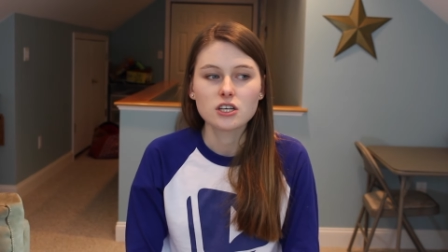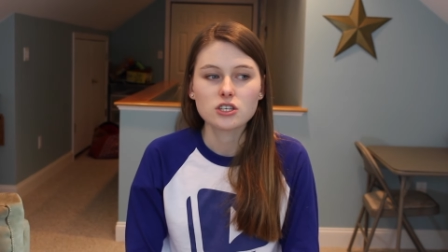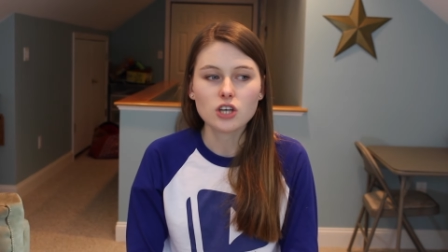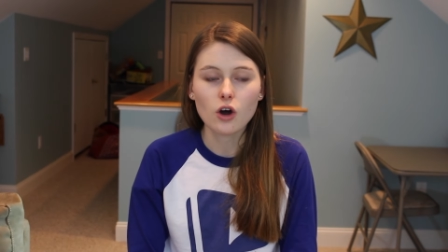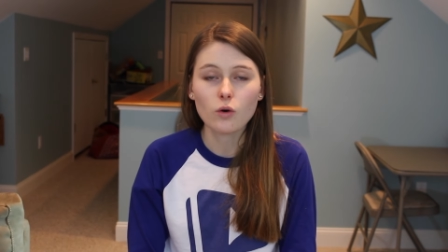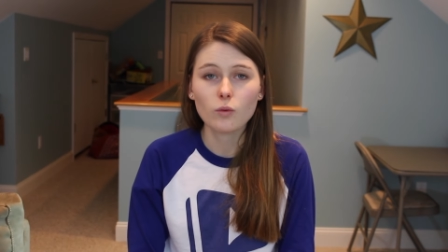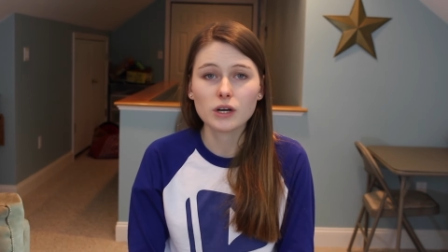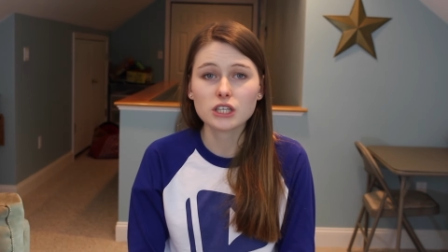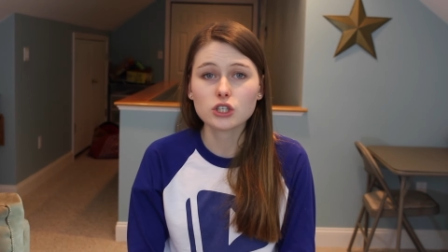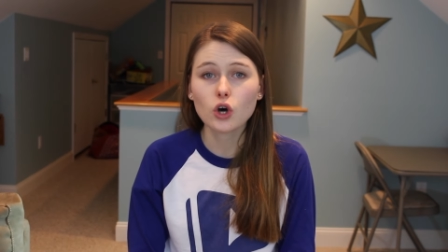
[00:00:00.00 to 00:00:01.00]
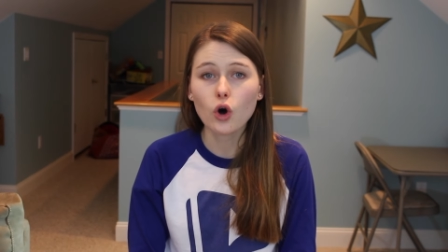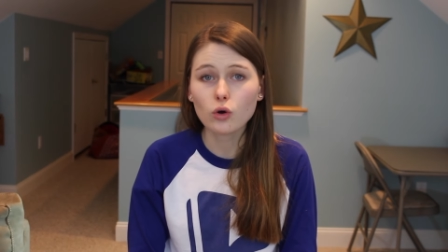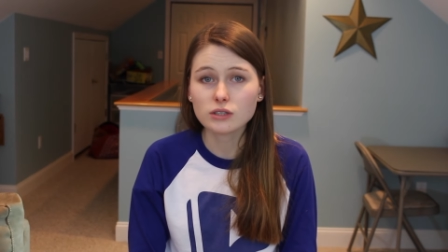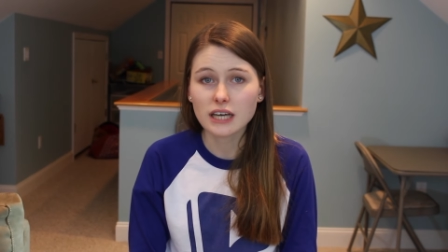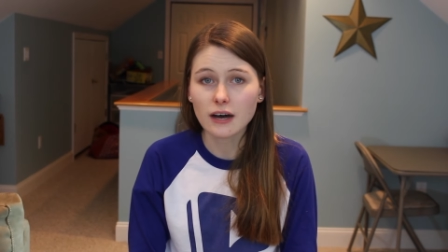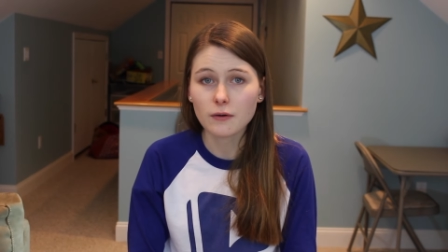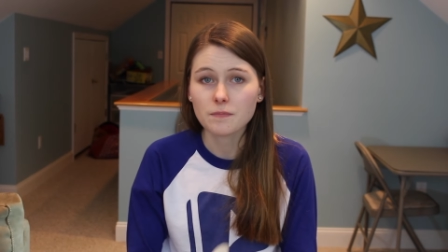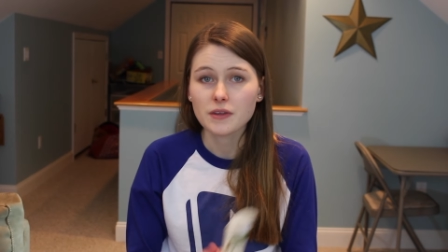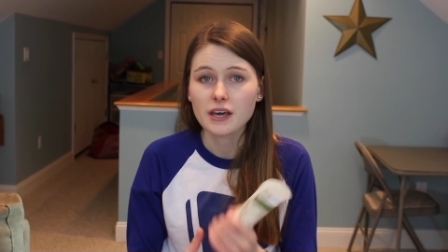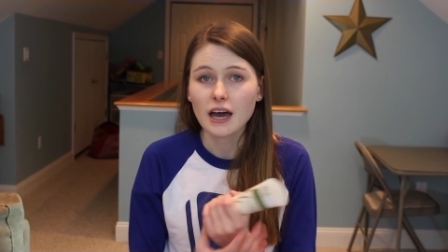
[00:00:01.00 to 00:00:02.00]
So when it's cold out,
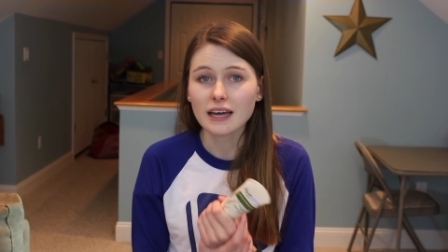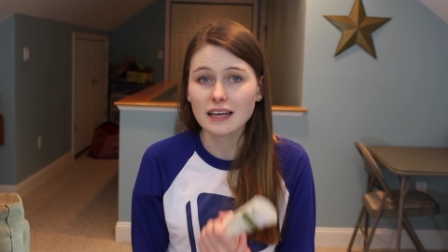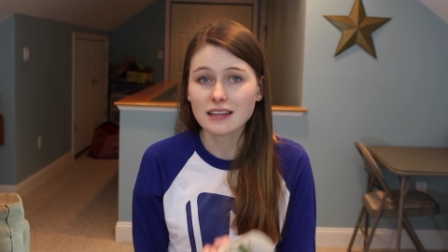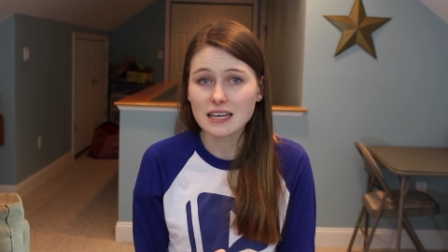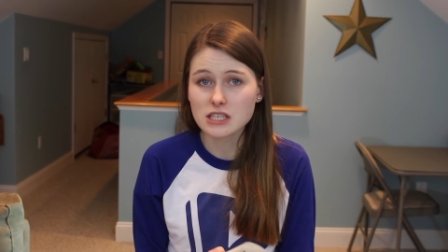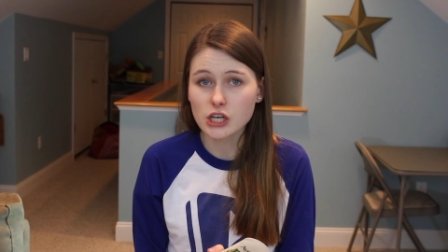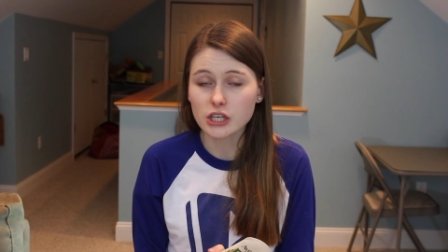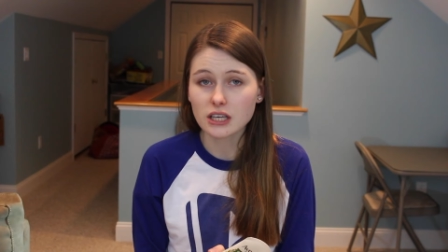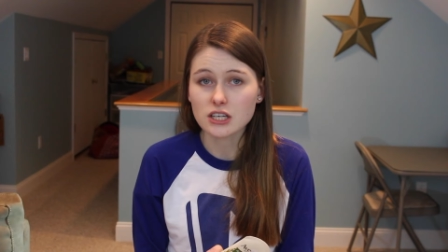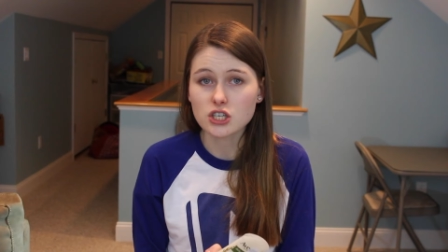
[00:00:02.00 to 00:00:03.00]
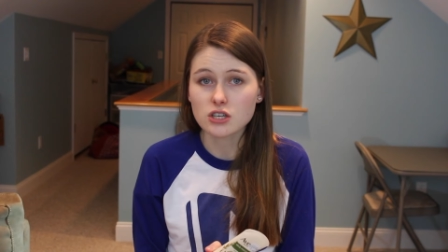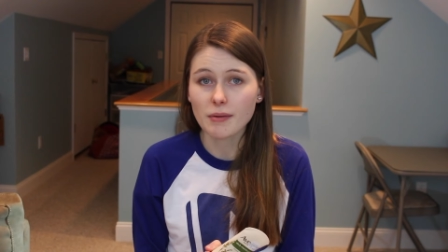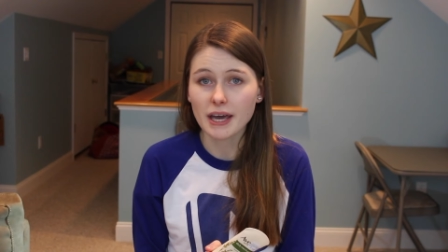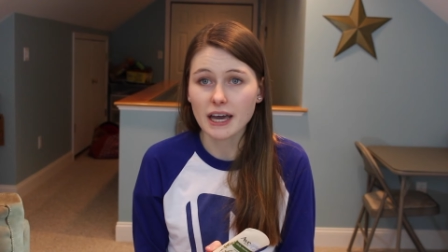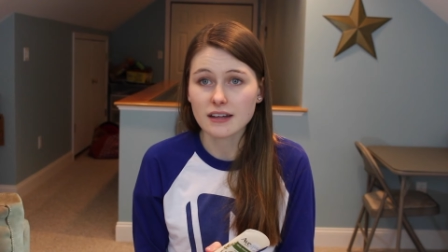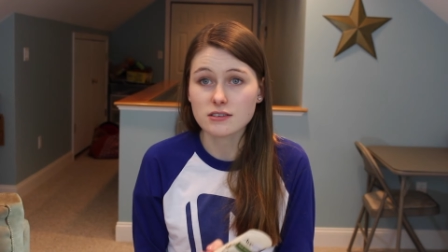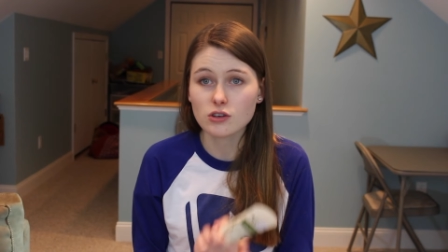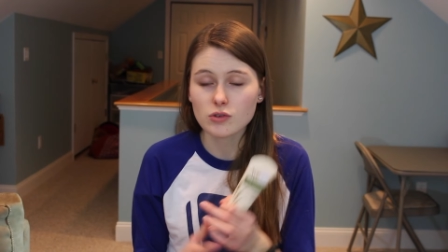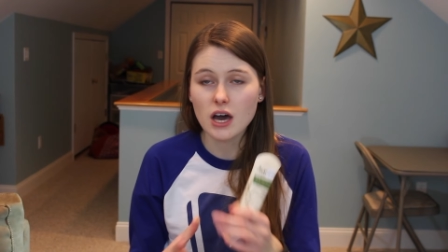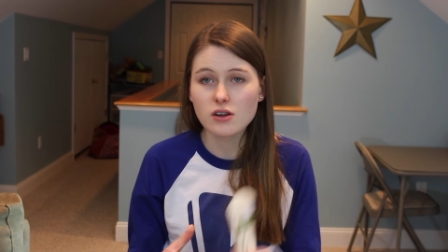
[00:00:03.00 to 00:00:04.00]
I get less circulation to my hands,
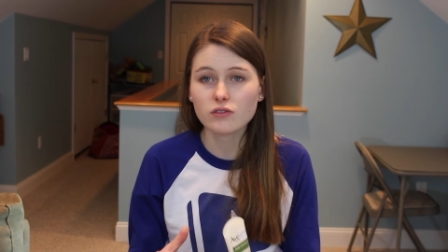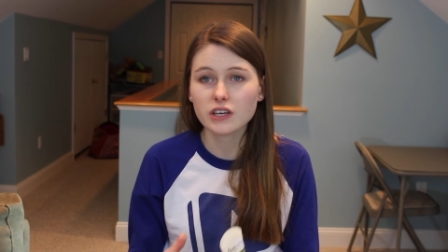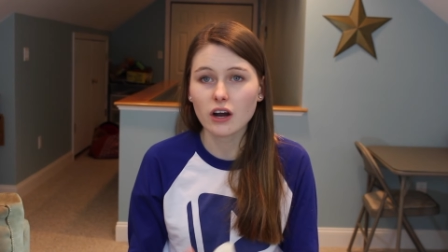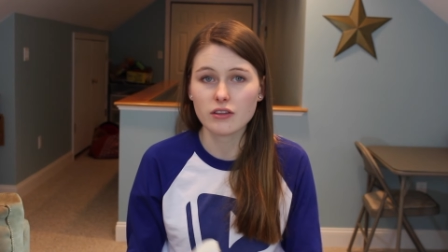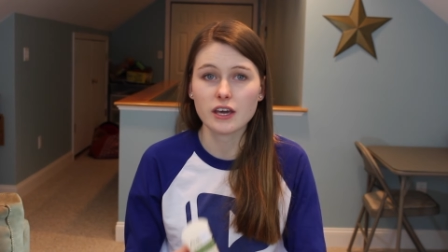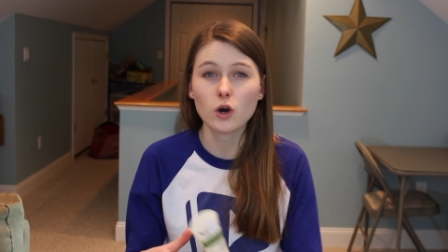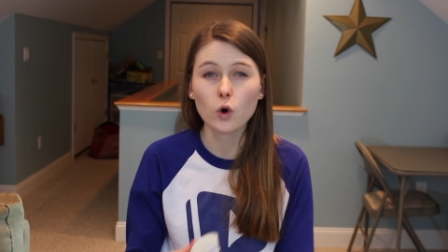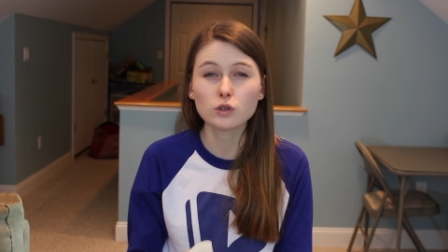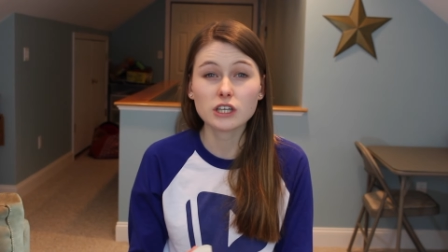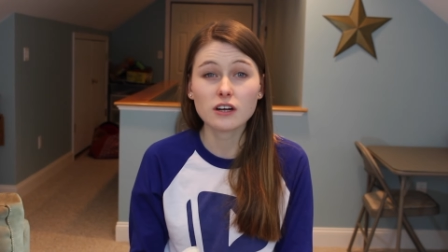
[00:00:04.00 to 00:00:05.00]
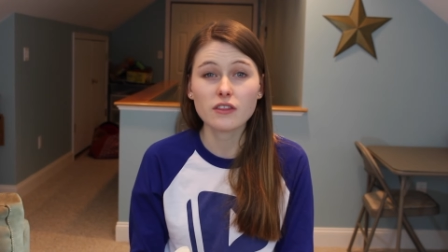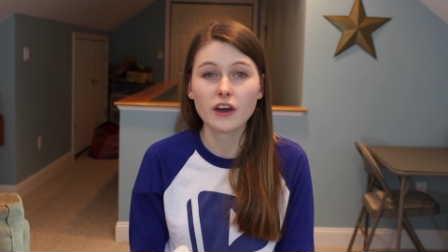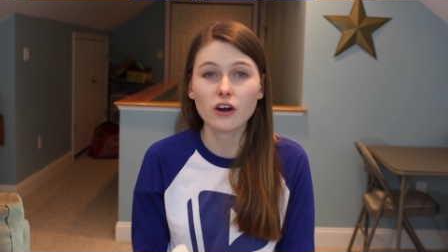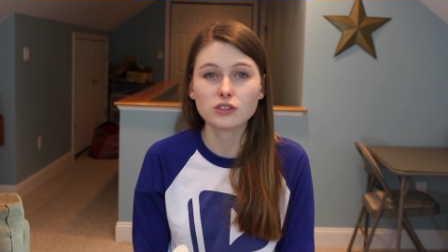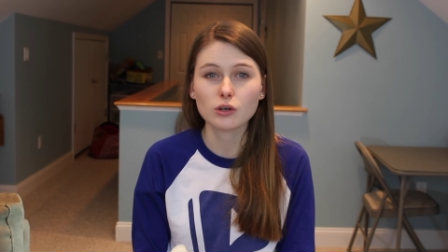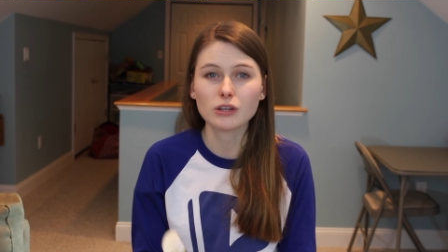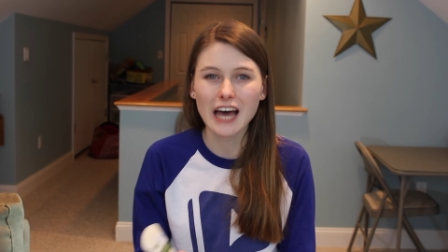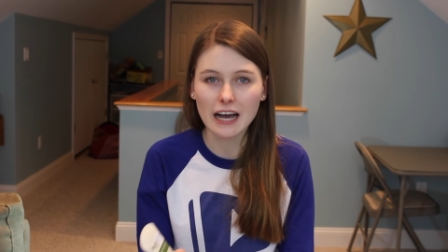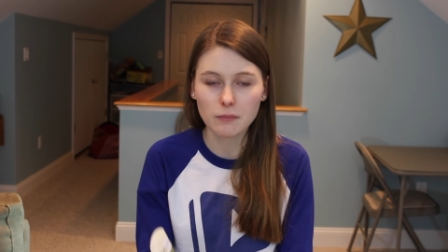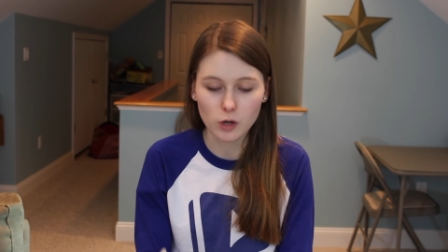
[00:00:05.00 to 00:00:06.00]
so not only are they colder, they also
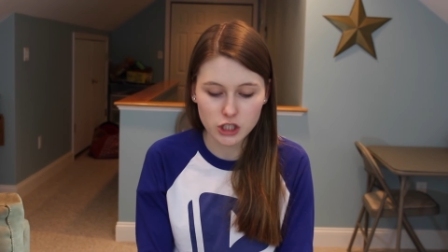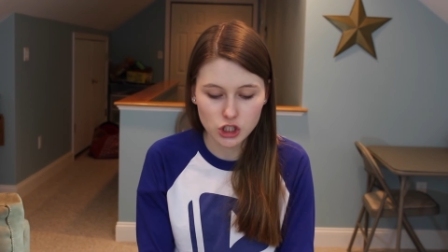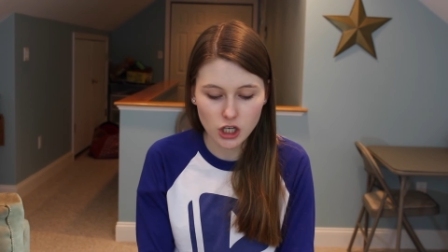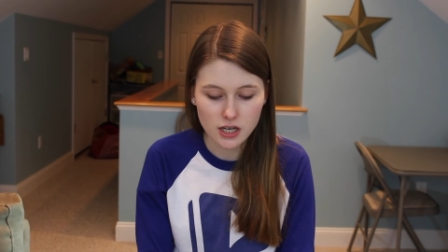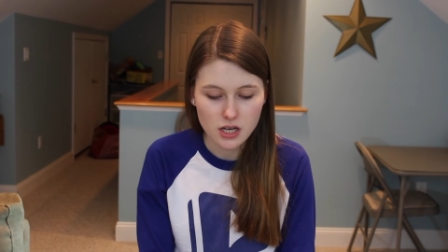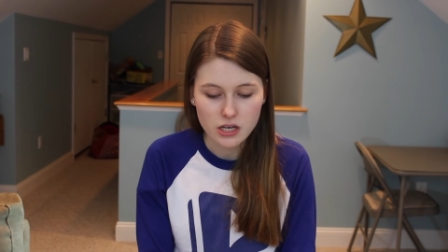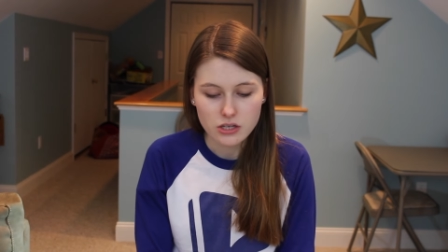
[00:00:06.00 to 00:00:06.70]
lack moisture.